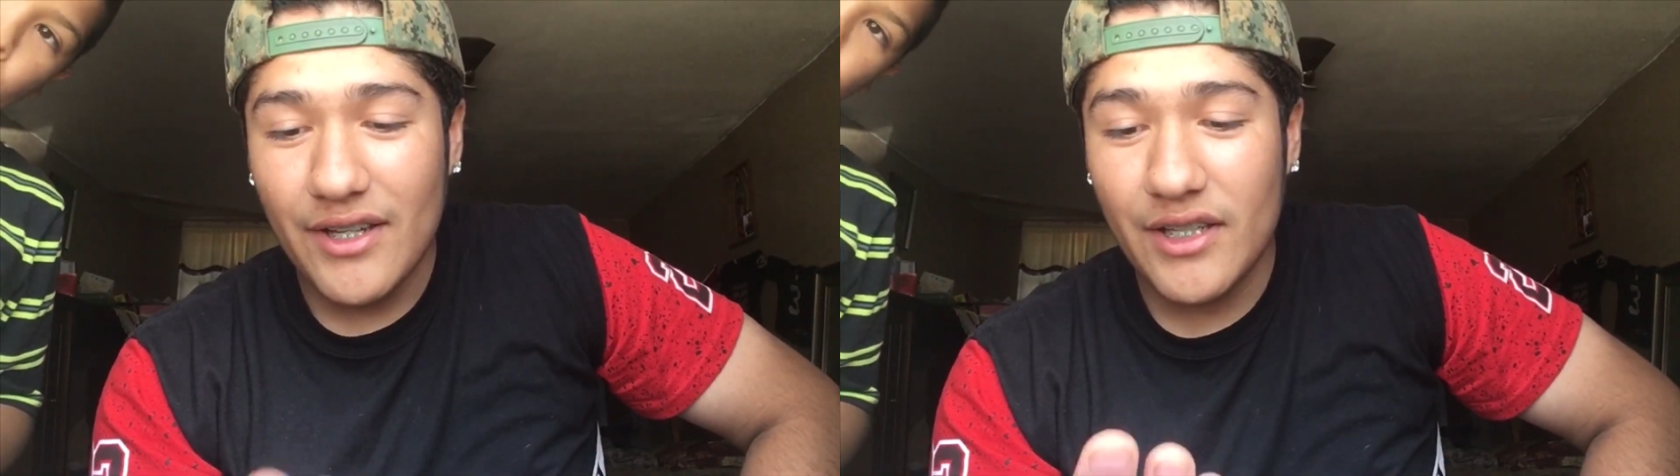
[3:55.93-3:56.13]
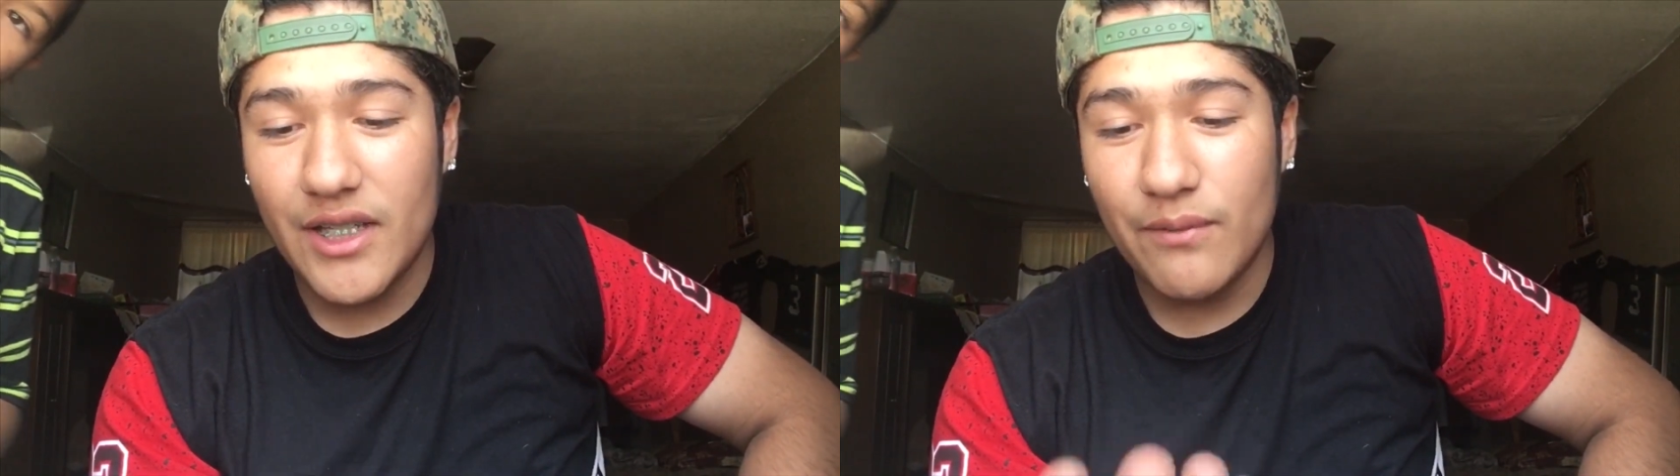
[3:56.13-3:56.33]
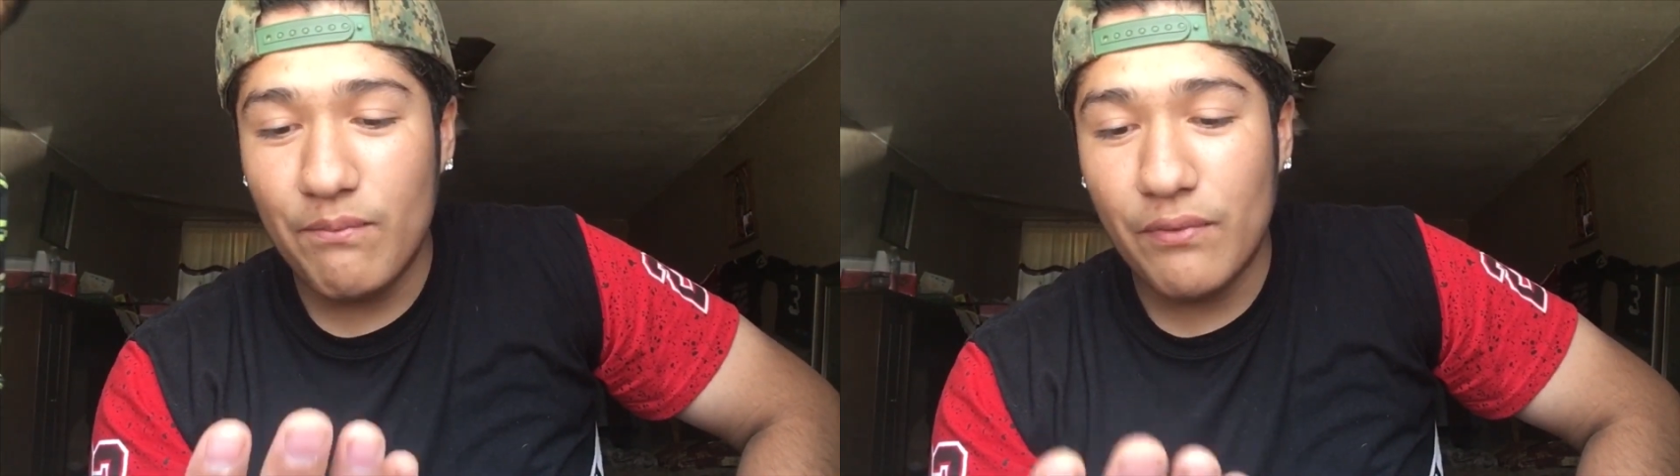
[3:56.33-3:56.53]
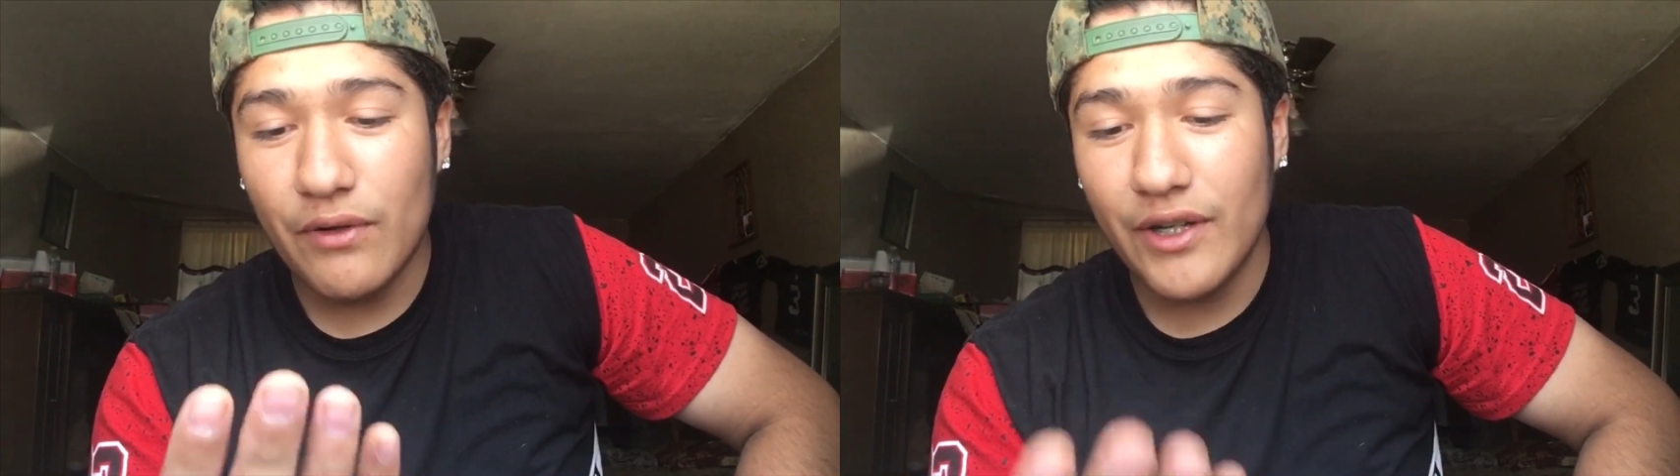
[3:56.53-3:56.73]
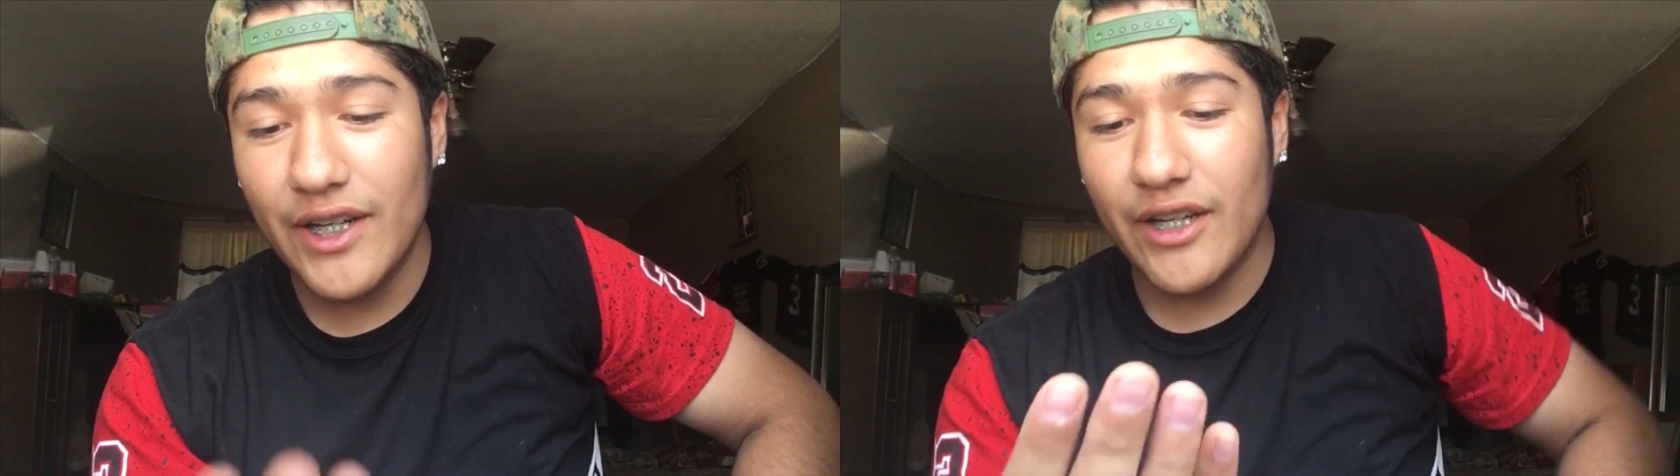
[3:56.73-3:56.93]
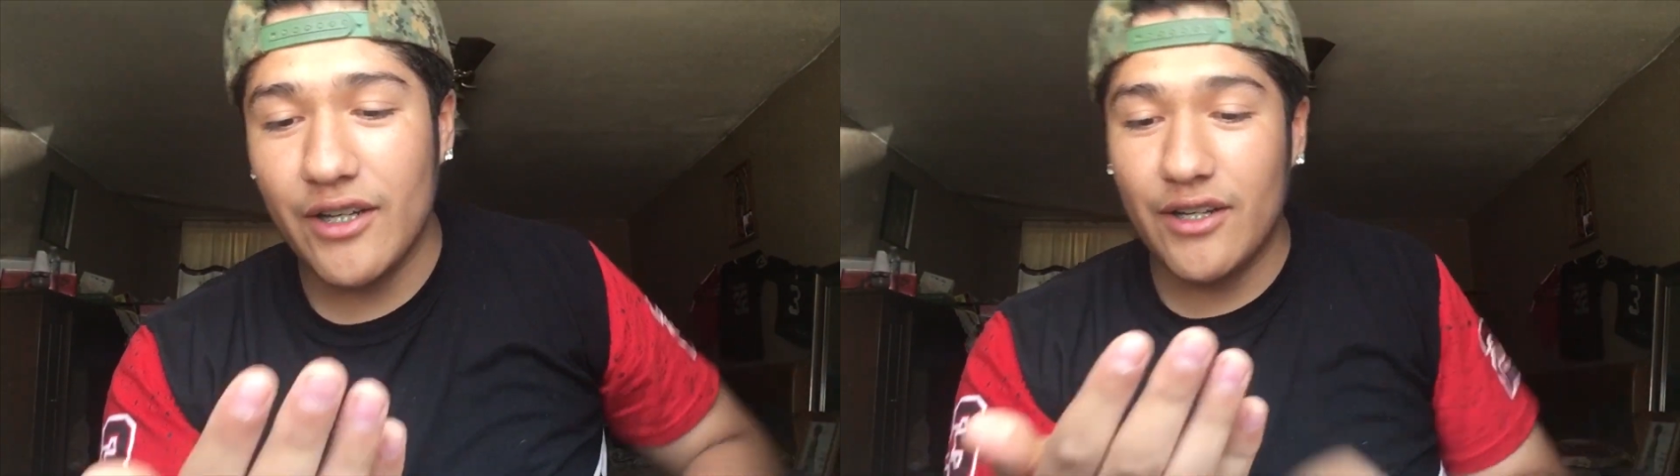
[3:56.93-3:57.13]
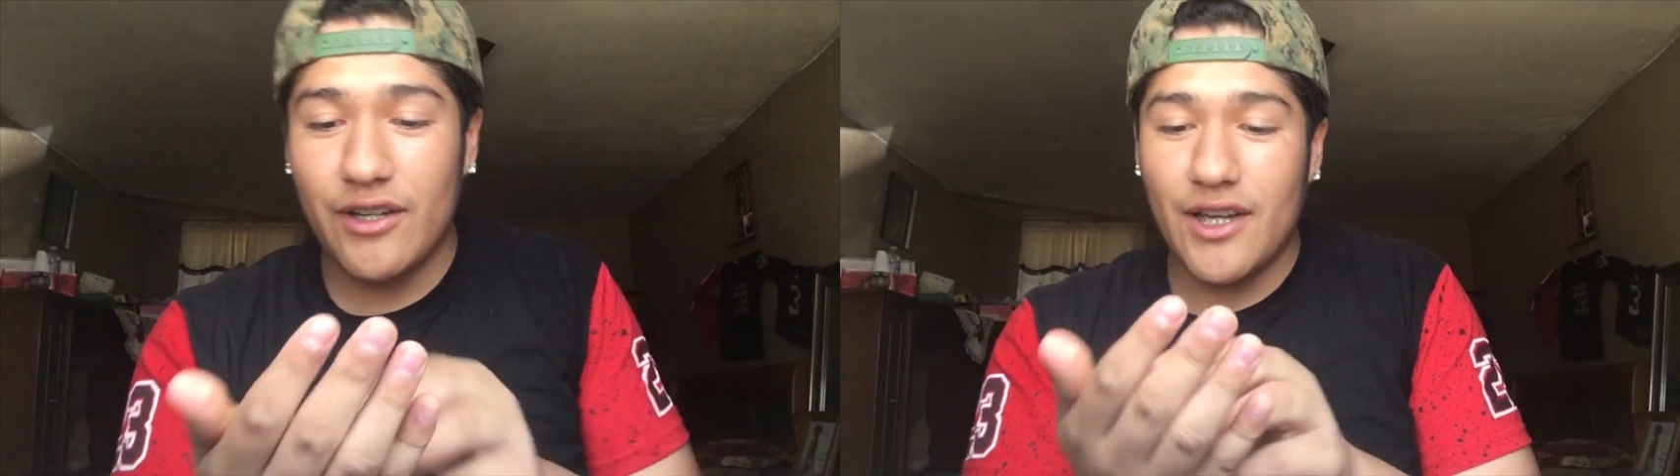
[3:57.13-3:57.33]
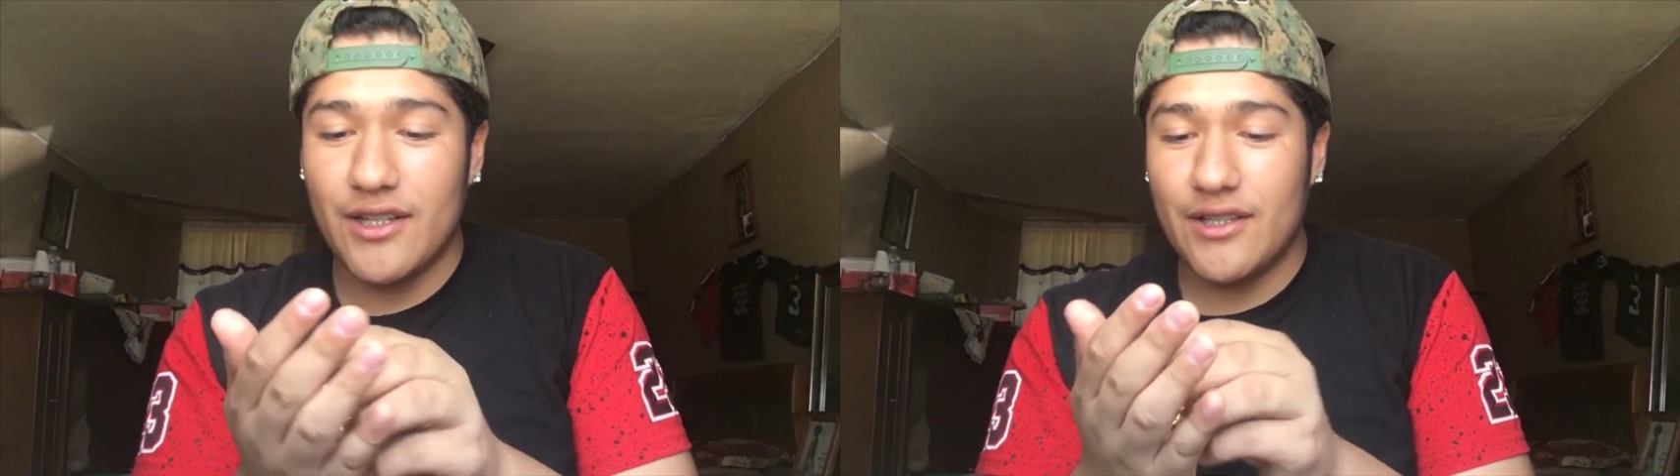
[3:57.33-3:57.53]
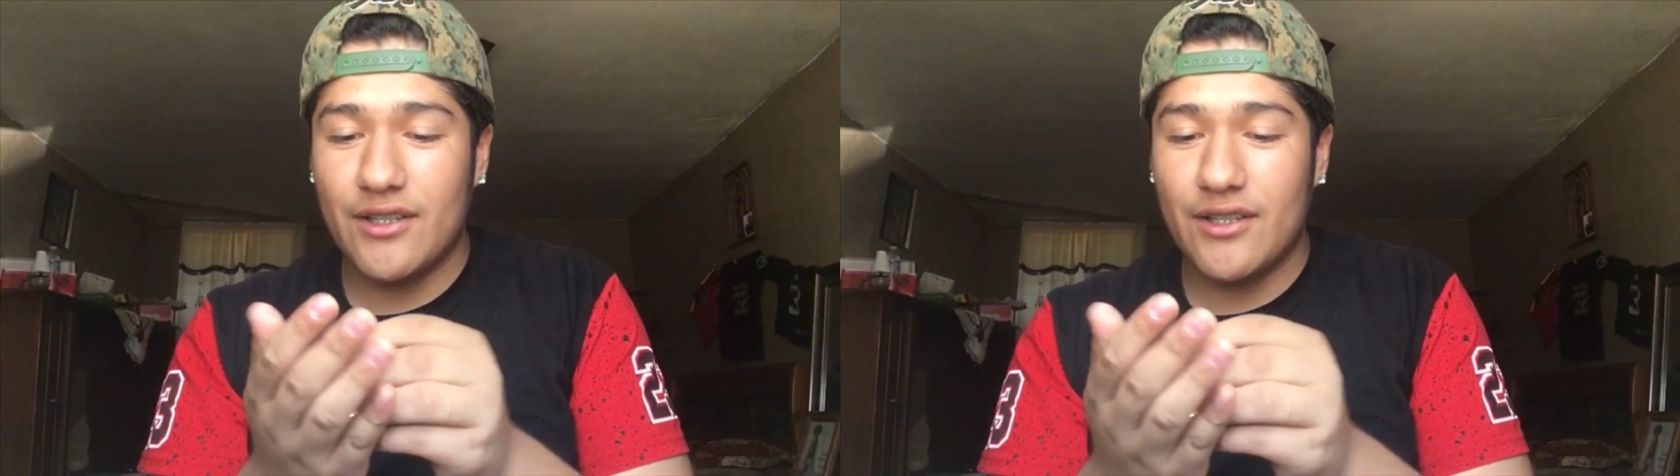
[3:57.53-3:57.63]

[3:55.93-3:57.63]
it's pretty good, you guys.